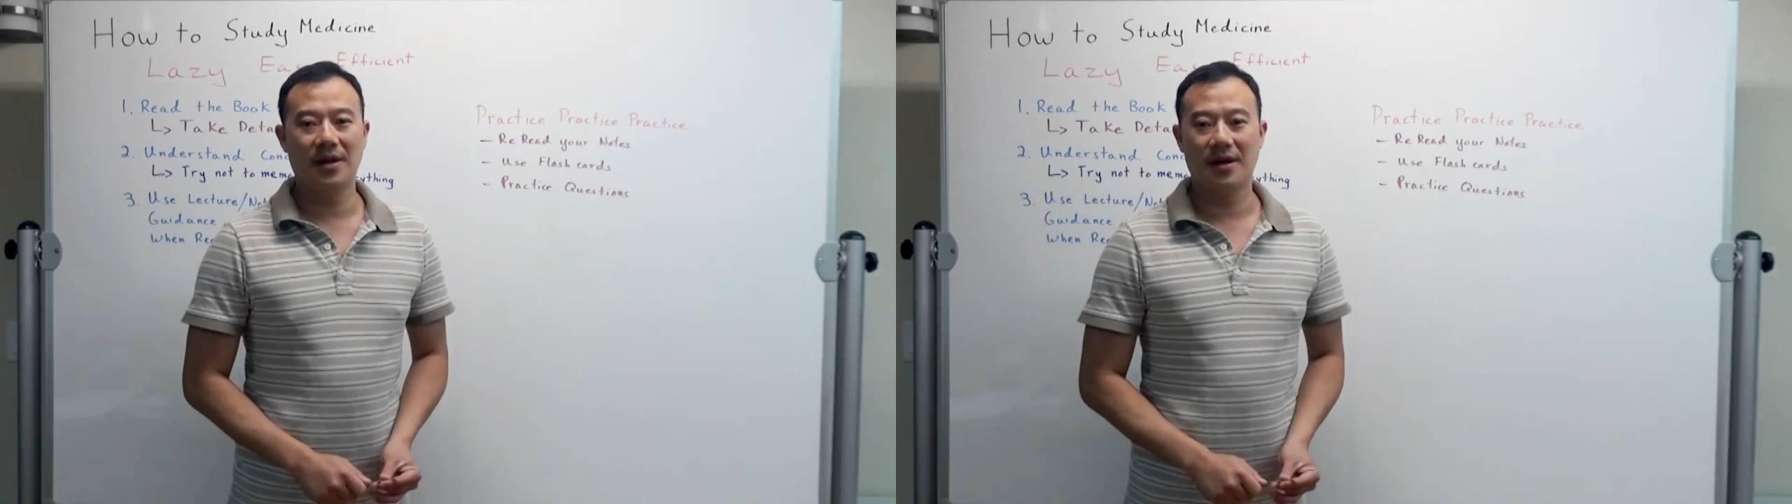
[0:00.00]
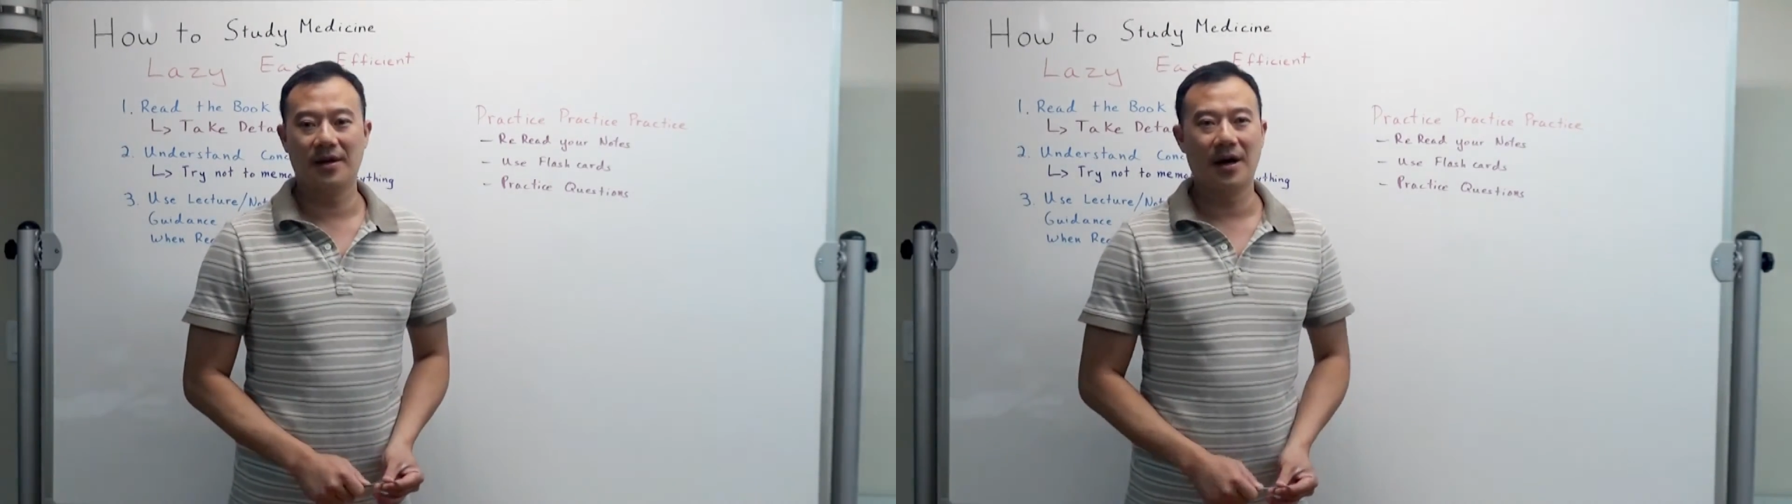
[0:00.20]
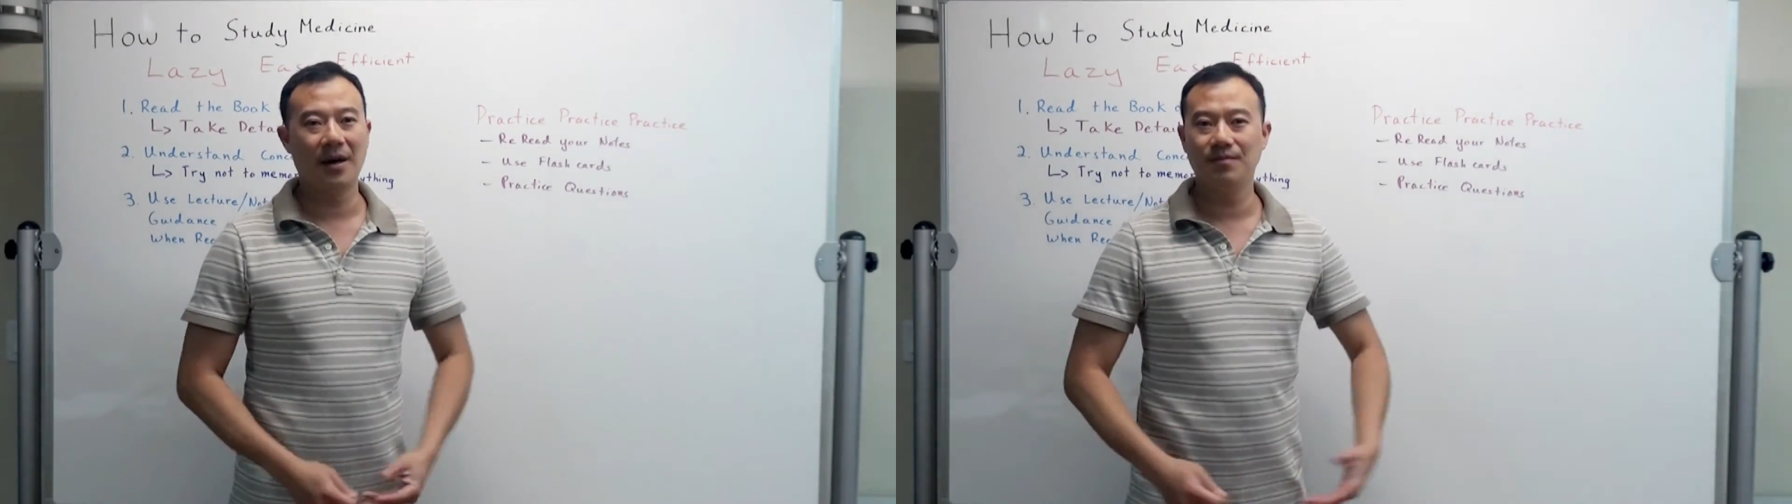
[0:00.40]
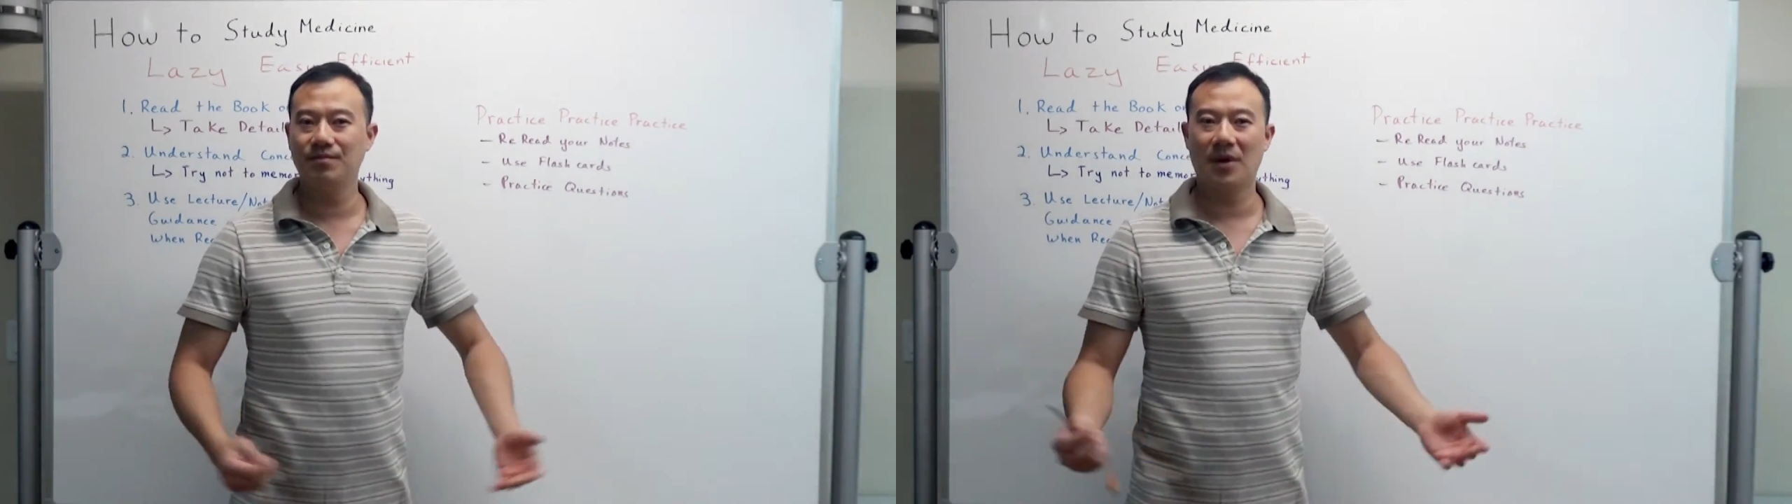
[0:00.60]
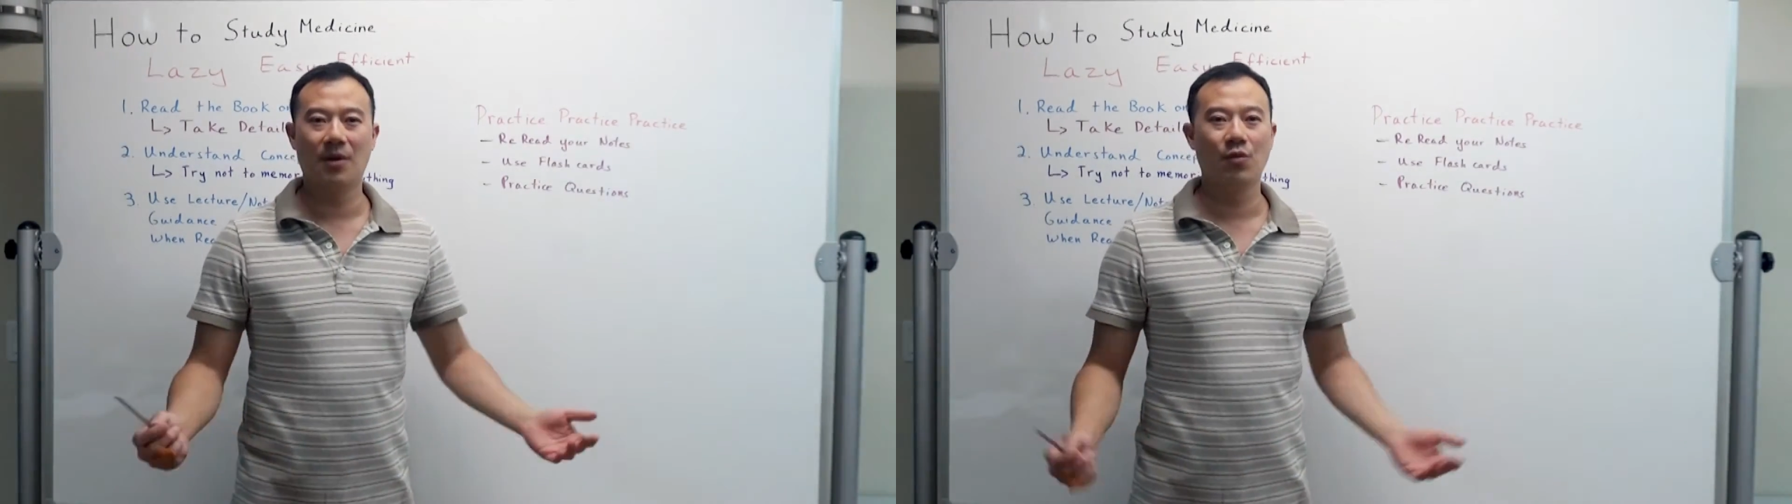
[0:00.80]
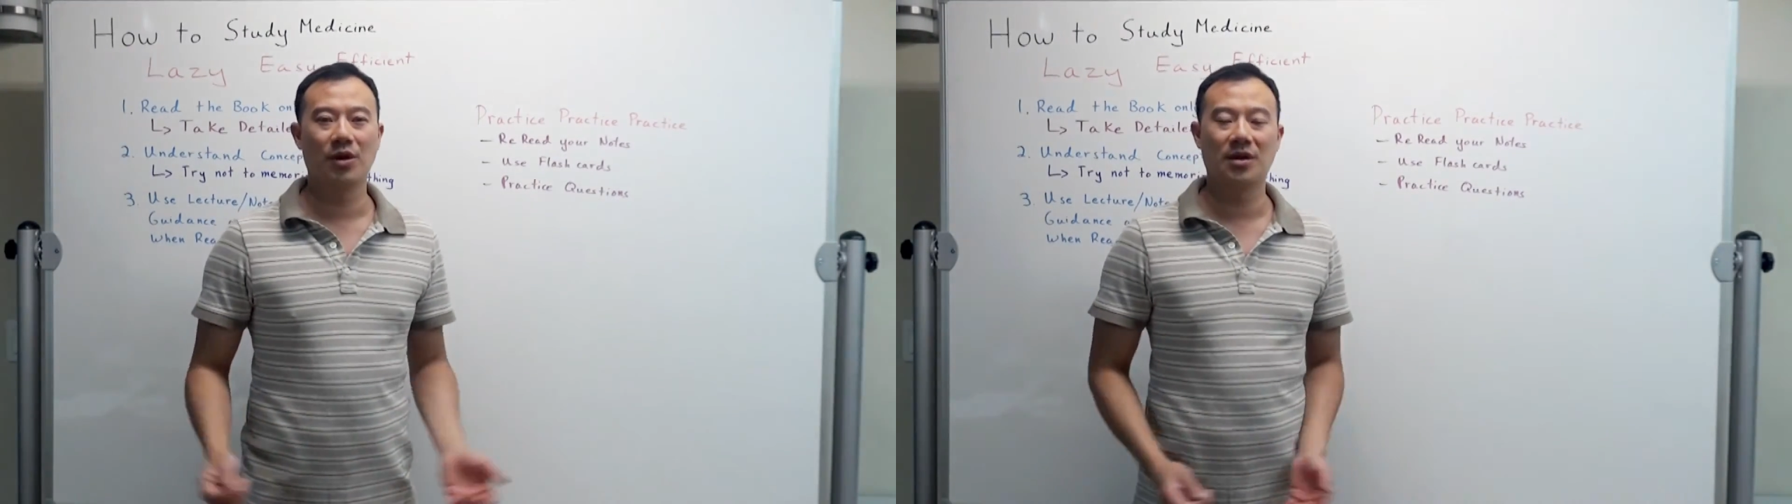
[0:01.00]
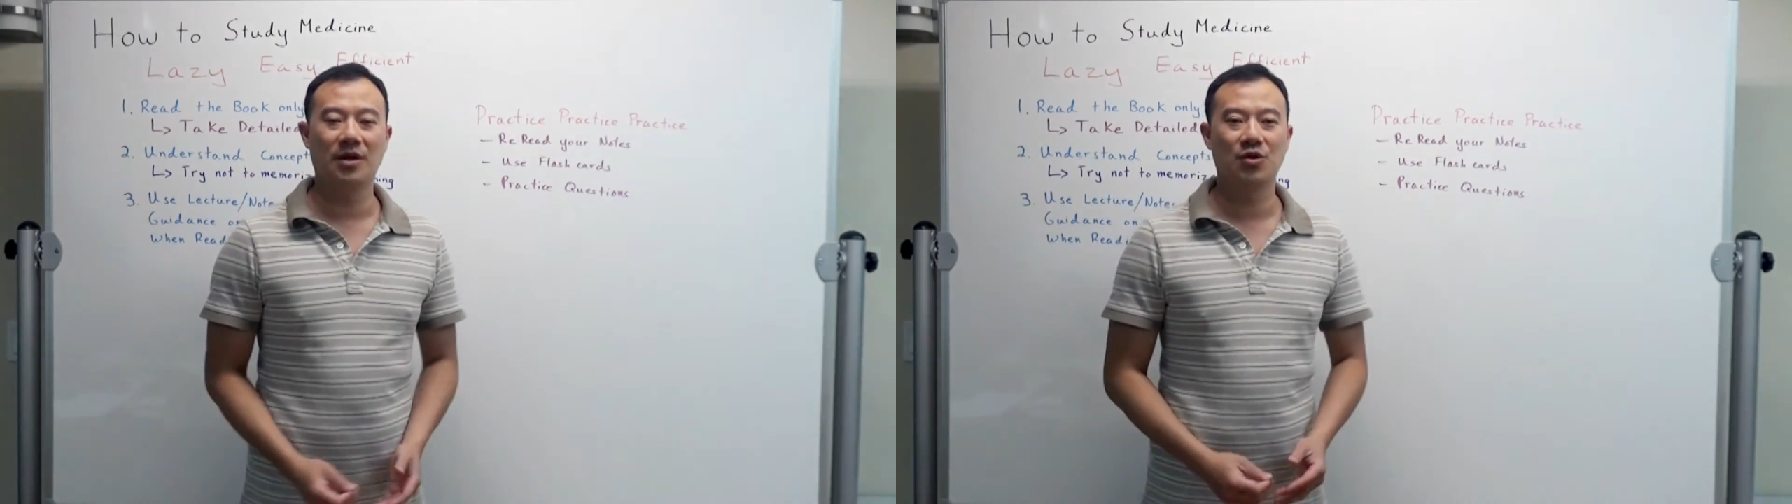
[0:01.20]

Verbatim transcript: And I'm, I'm working